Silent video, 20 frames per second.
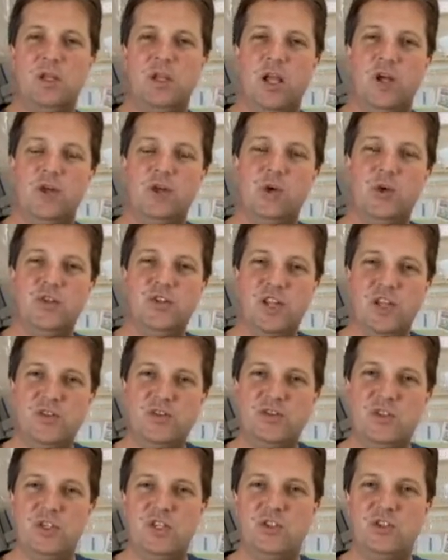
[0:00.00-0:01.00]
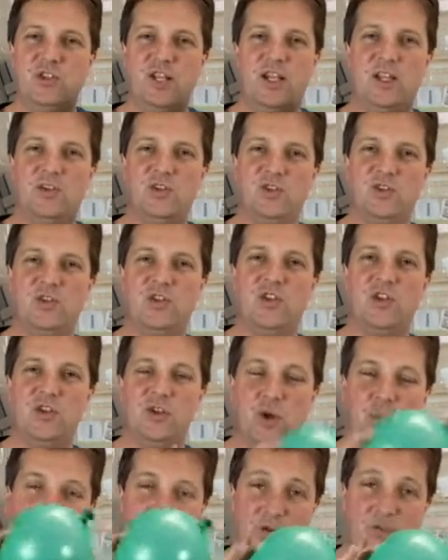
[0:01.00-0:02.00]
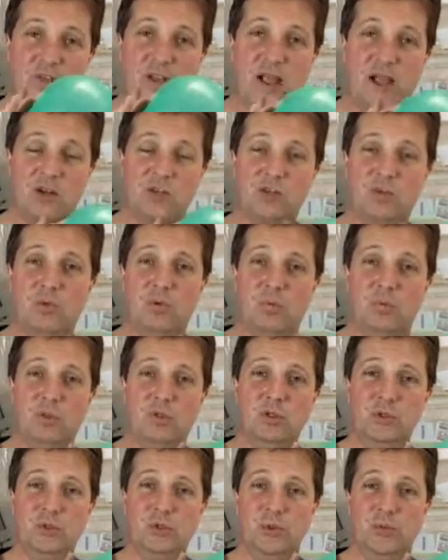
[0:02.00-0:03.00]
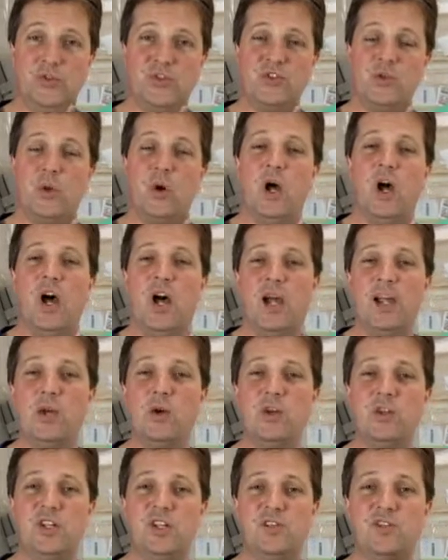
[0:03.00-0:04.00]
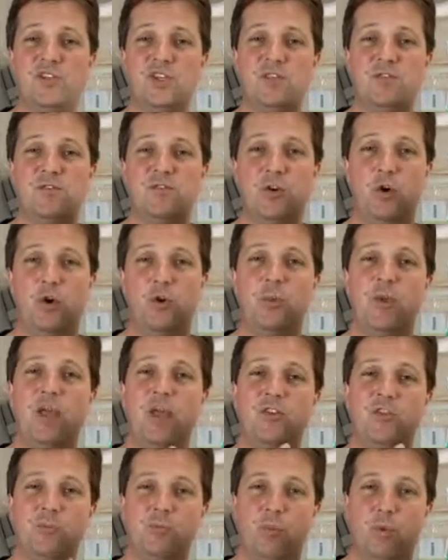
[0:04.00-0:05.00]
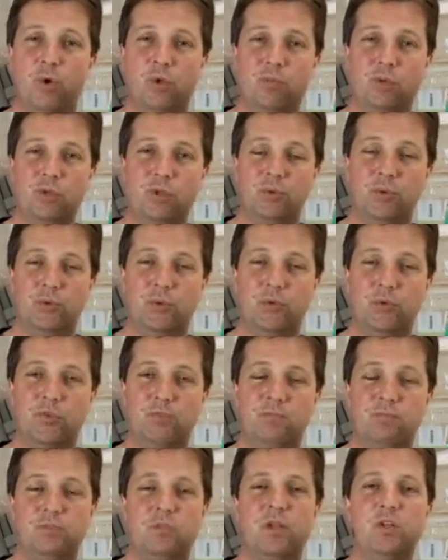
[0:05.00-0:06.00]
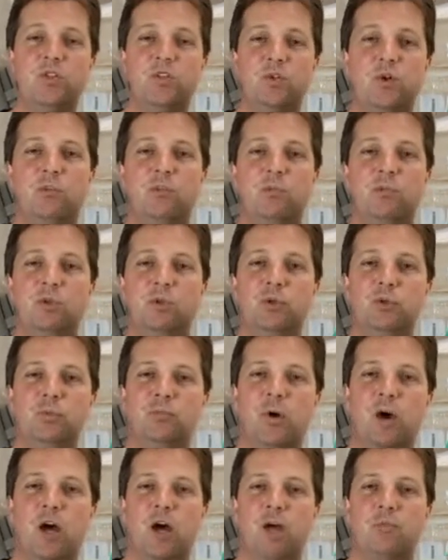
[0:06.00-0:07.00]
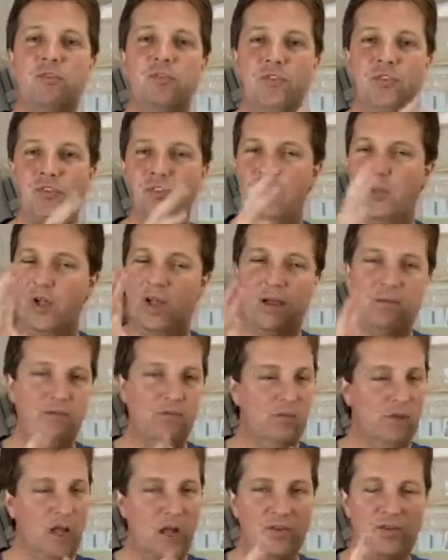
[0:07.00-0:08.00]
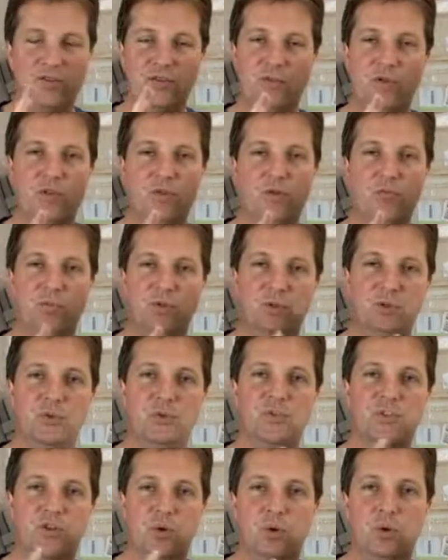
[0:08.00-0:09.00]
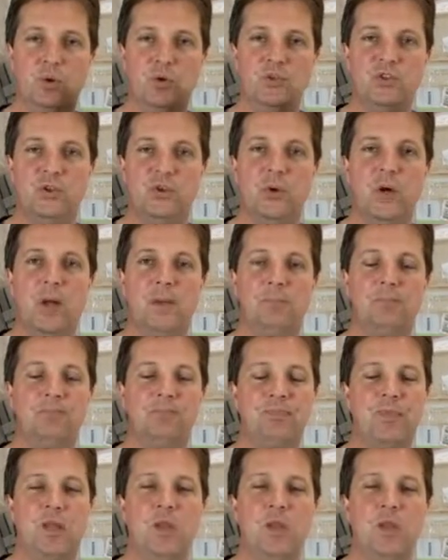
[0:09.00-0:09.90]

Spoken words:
Now your density changes the number of actual balloons. So a higher density foam has more balloons. So if a balloon pops, you still have lots of other balloons to hold you up.